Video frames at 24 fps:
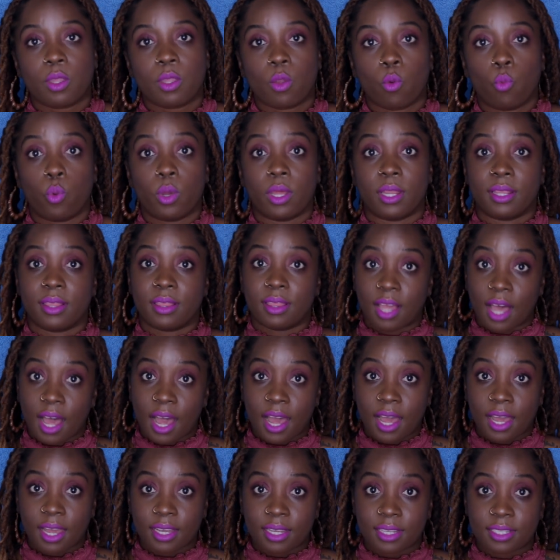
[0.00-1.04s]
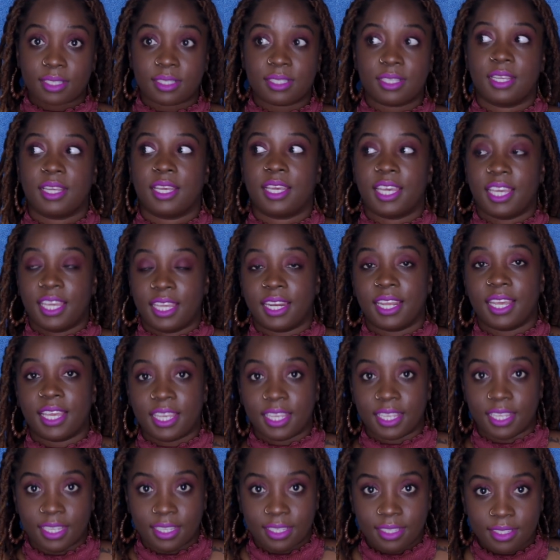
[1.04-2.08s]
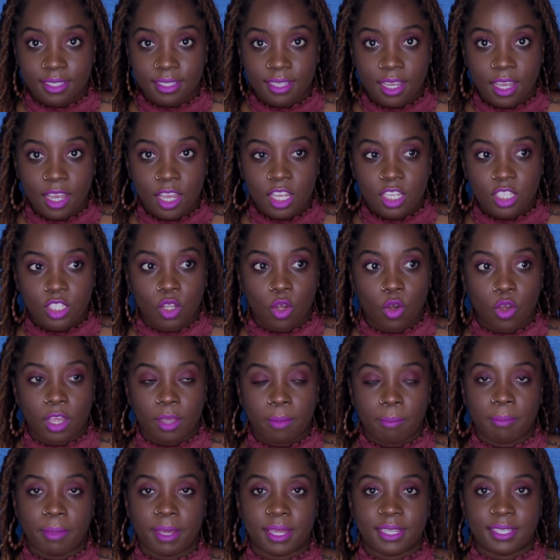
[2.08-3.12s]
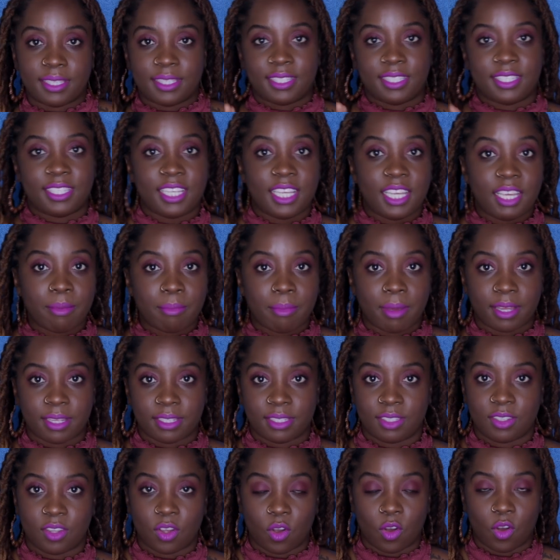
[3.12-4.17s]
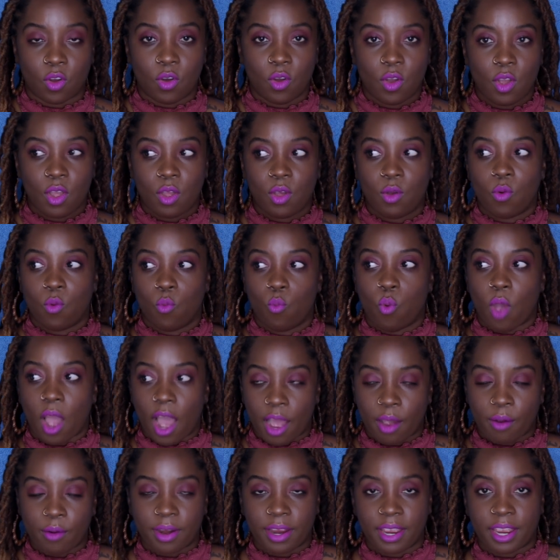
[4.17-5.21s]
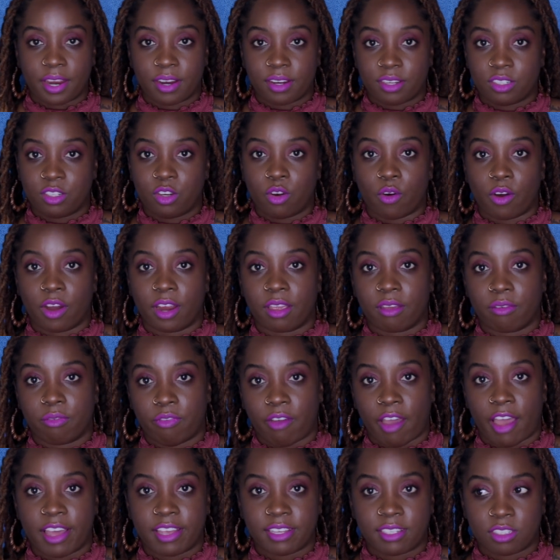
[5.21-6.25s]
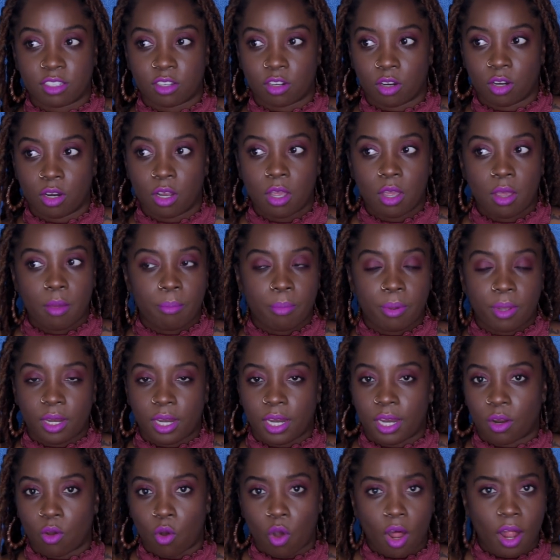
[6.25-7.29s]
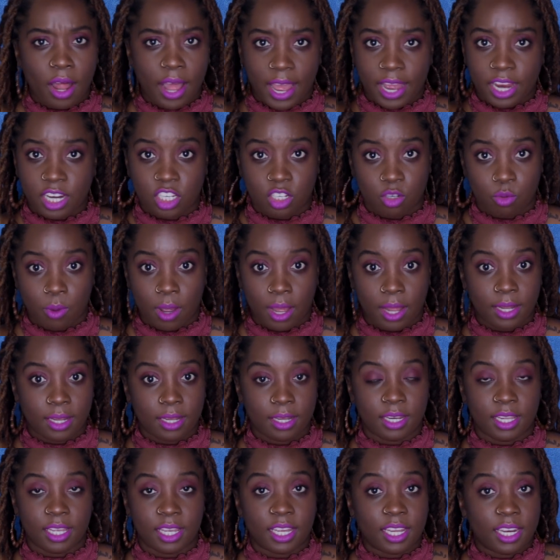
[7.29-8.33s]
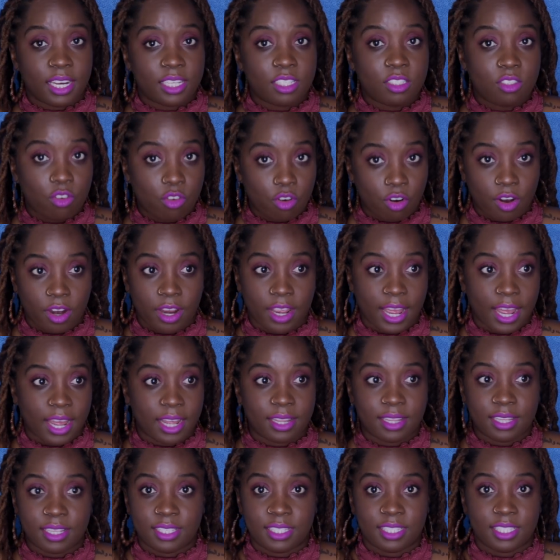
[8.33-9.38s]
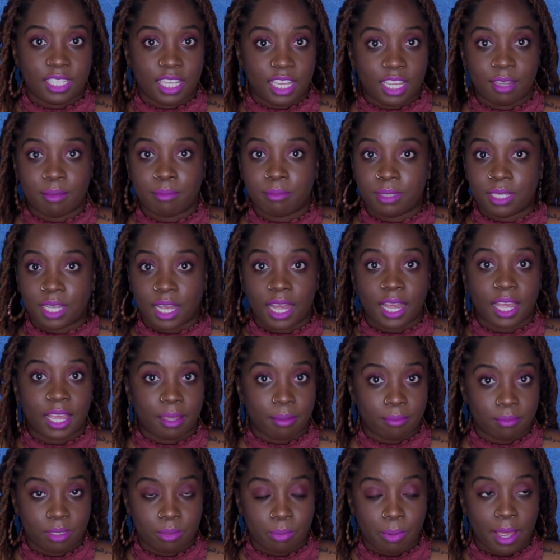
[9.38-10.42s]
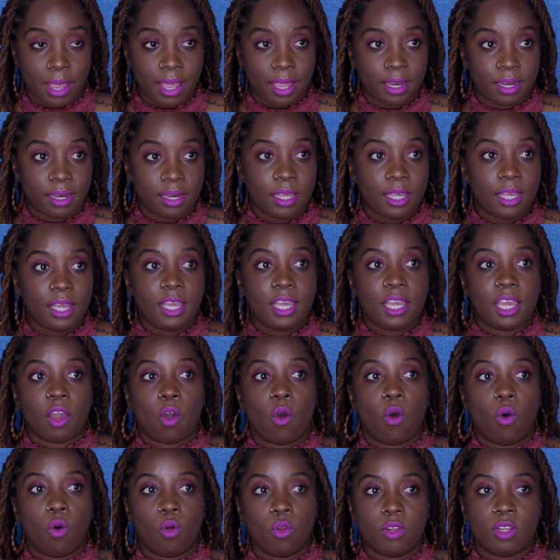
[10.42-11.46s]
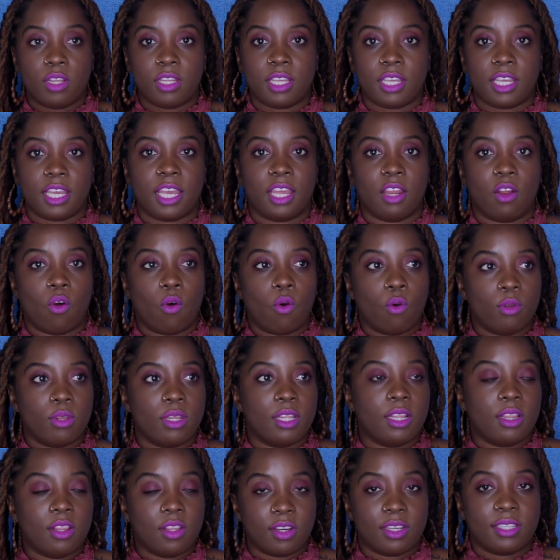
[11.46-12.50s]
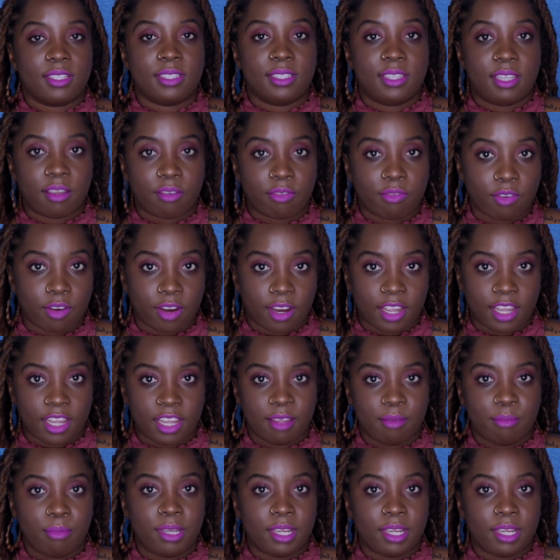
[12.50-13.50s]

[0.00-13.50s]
With locks, it is. So it may seem as though our hair is growing faster, but in all actuality, it is growing at the same time span. It only looks different